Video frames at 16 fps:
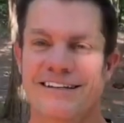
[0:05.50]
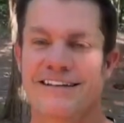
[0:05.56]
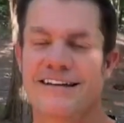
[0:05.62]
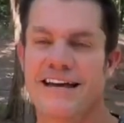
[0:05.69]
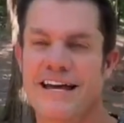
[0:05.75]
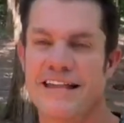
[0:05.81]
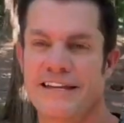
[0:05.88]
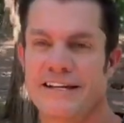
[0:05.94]

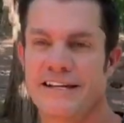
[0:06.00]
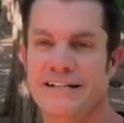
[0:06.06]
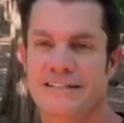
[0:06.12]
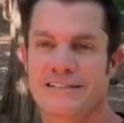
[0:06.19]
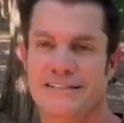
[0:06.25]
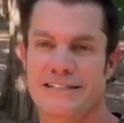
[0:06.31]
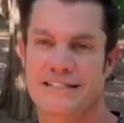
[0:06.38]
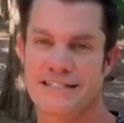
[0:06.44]
Hey there,
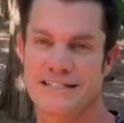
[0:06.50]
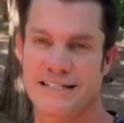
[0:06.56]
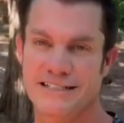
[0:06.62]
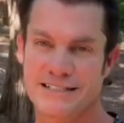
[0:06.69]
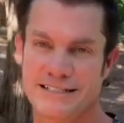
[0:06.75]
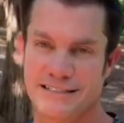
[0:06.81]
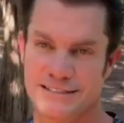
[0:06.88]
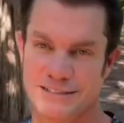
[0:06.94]
it's
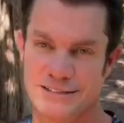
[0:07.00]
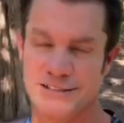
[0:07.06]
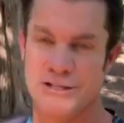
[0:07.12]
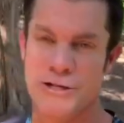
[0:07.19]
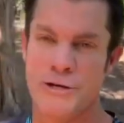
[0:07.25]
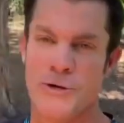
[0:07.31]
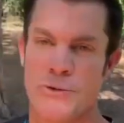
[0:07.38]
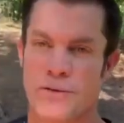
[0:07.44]
Dustin.
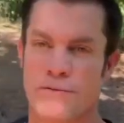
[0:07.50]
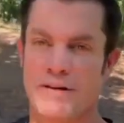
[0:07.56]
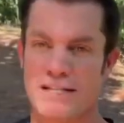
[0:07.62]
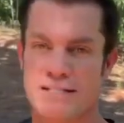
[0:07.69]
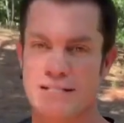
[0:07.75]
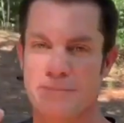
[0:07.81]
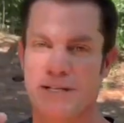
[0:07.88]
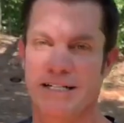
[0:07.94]
We've got
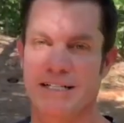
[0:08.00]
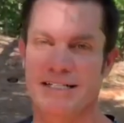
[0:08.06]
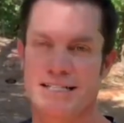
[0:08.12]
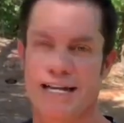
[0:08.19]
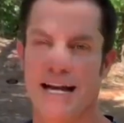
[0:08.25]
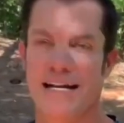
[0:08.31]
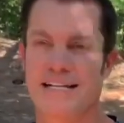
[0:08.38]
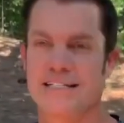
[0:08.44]
something
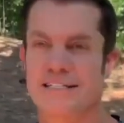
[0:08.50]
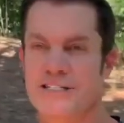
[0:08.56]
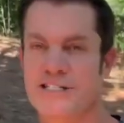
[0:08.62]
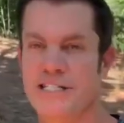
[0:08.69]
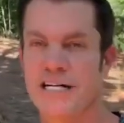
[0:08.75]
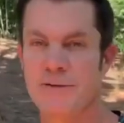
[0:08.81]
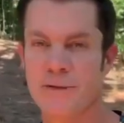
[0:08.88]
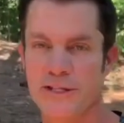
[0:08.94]
exciting to
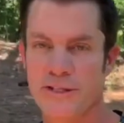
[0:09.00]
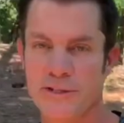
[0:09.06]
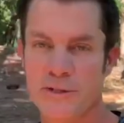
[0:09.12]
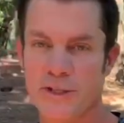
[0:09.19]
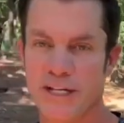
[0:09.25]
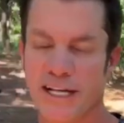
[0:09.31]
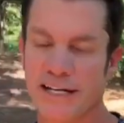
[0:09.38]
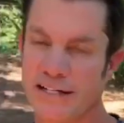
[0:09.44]
share with you
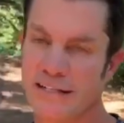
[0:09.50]
today.